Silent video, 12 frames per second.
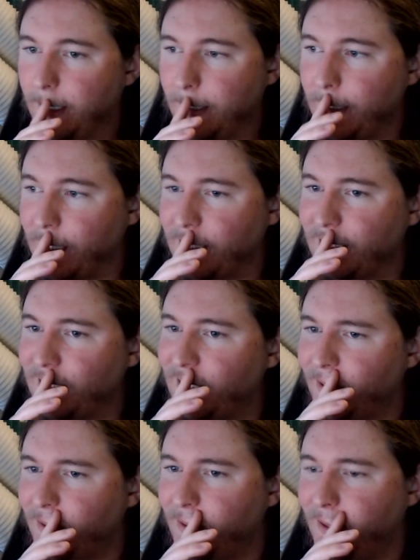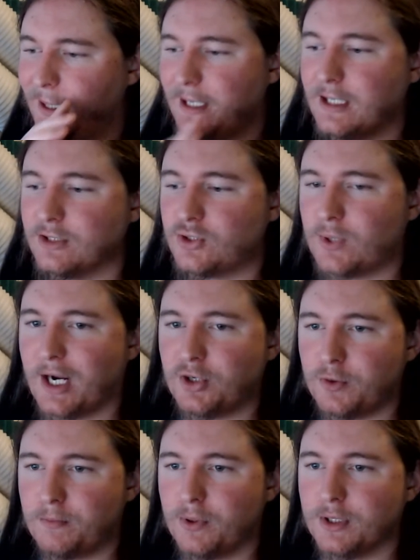Nintendo is trying
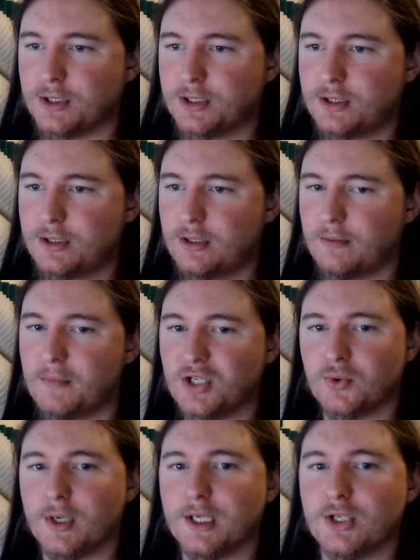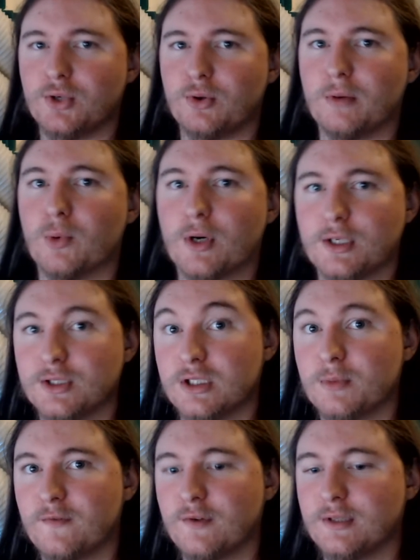to push Metroid into a more
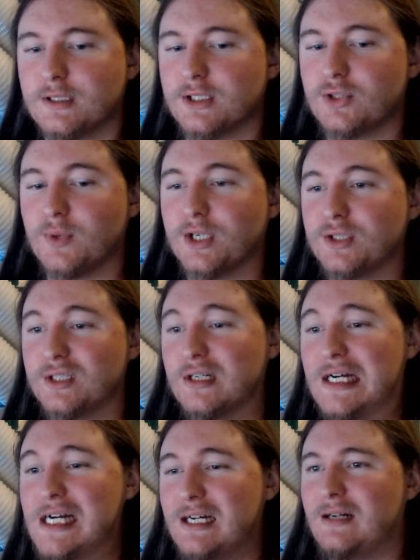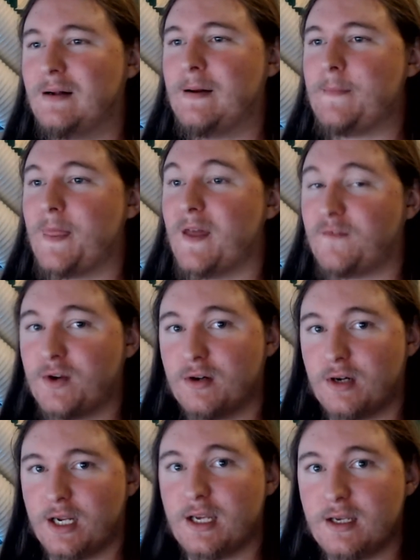consumer-friendly situation. If
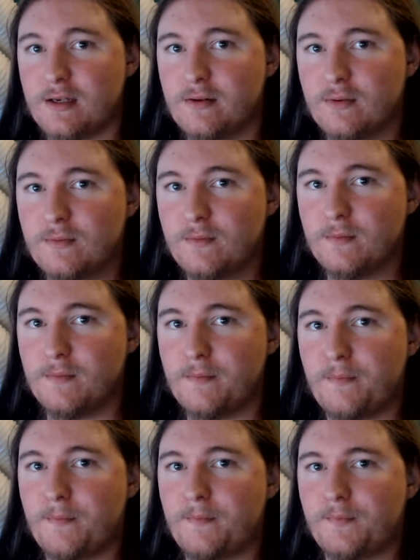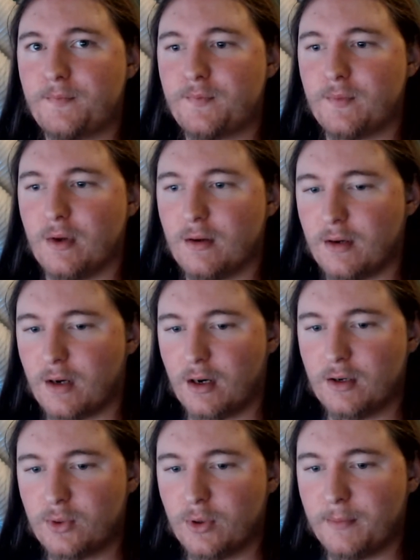you're a
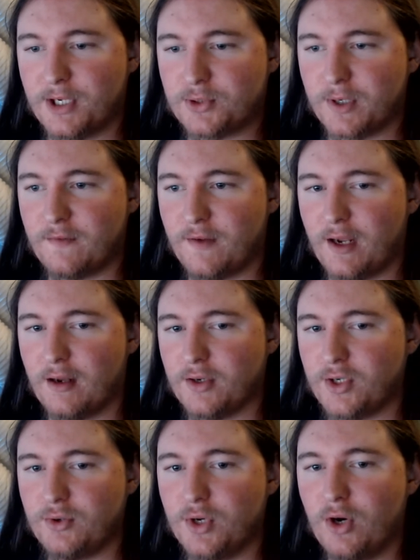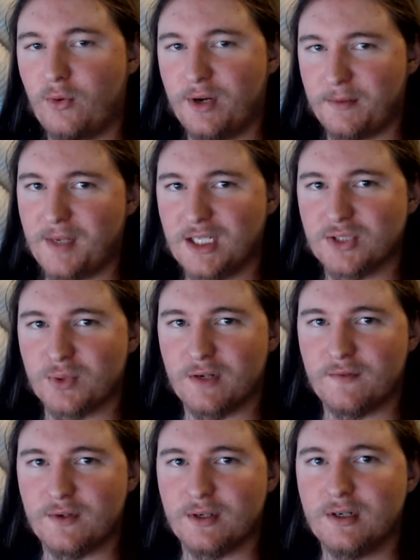hardcore Metroid fan, you know what it means
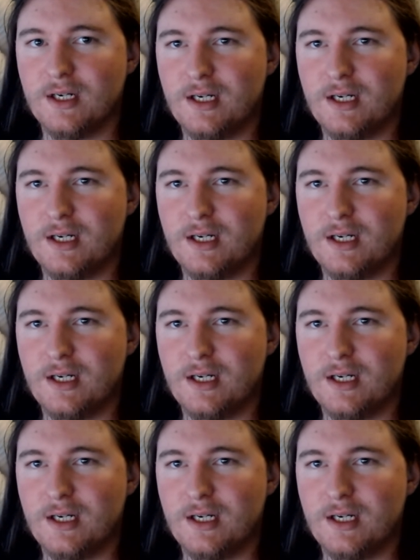whenever